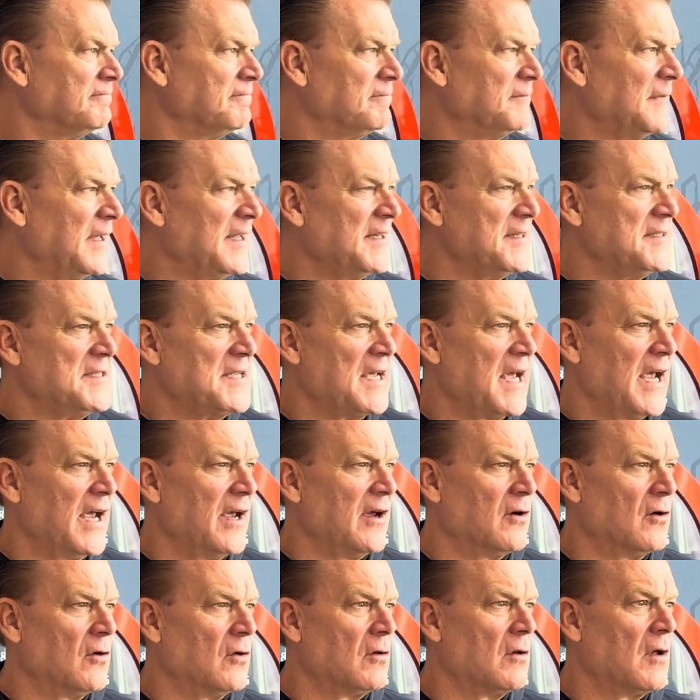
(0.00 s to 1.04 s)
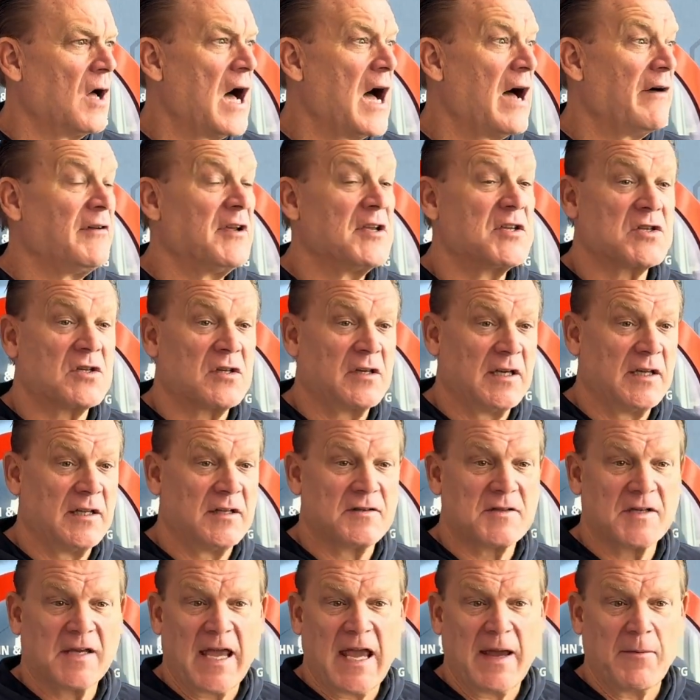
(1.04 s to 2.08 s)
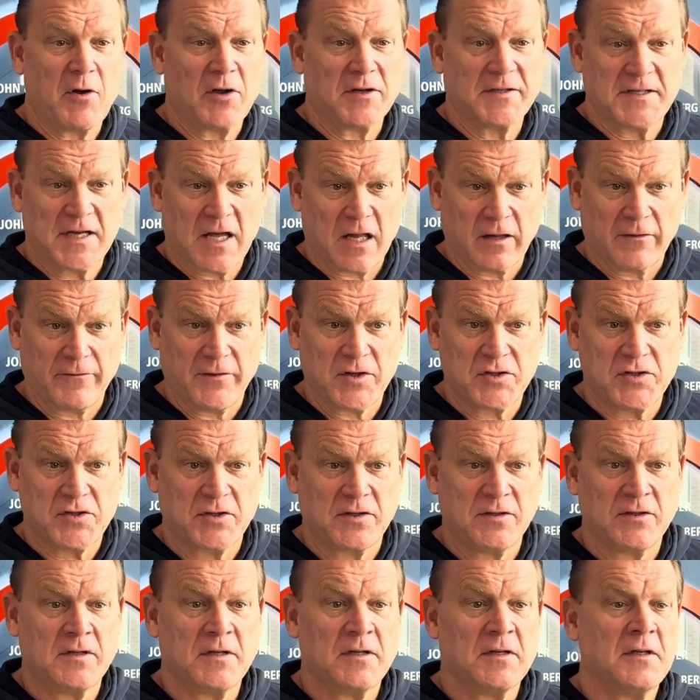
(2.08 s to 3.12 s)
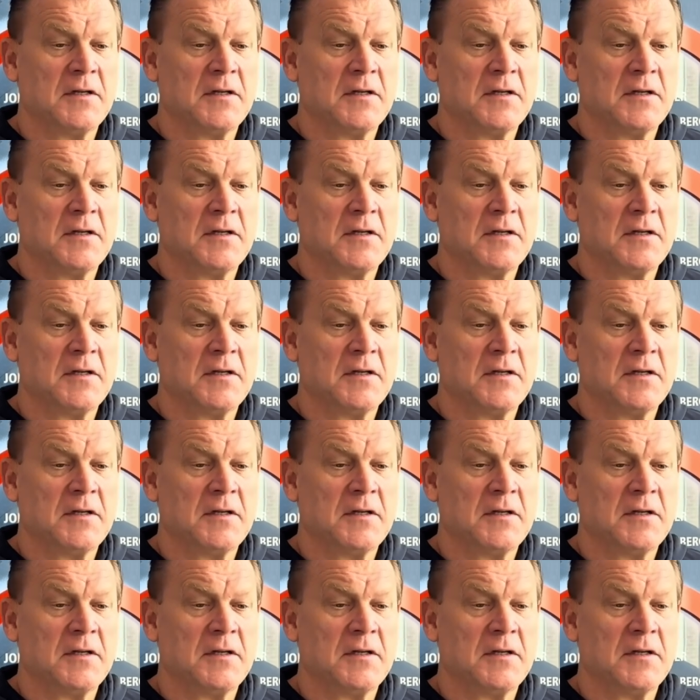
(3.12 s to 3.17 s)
entail. Obviously, it's a game on television,